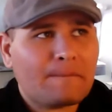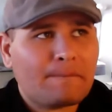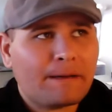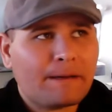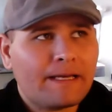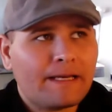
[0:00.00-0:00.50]

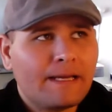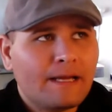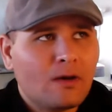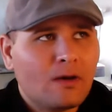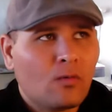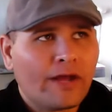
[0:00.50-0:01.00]
But
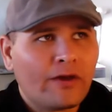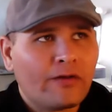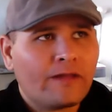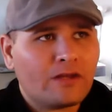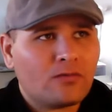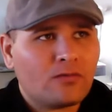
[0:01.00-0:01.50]
when I heard
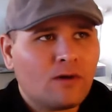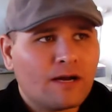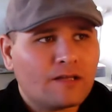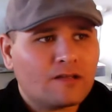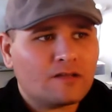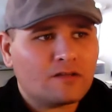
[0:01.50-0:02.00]
that you
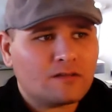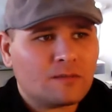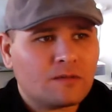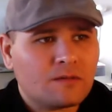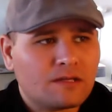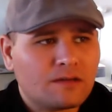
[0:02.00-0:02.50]
wanted to do
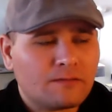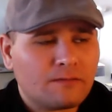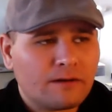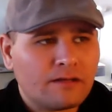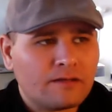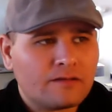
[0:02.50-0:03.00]
something
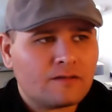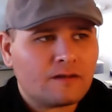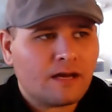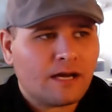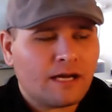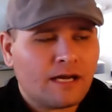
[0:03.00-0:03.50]
different,
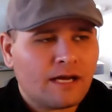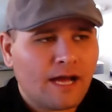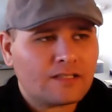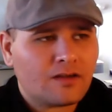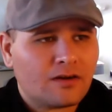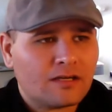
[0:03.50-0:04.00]
I
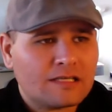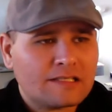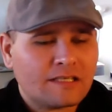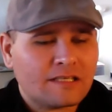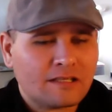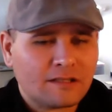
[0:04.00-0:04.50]
started
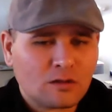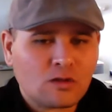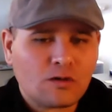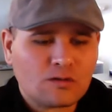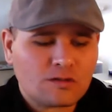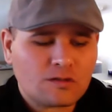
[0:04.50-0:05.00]
listening a little
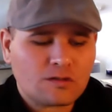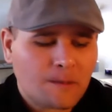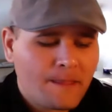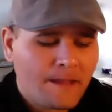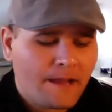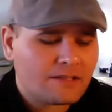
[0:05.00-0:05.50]
closer,
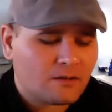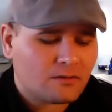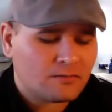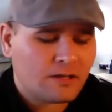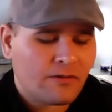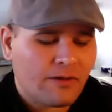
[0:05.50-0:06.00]
and I
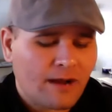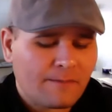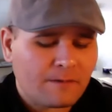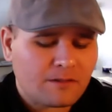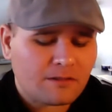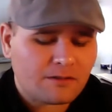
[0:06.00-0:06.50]
saw a really great
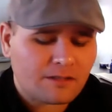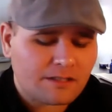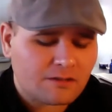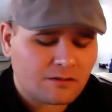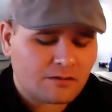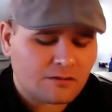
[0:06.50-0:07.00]
opportunity
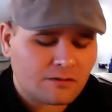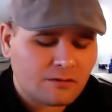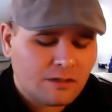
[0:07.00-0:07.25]
to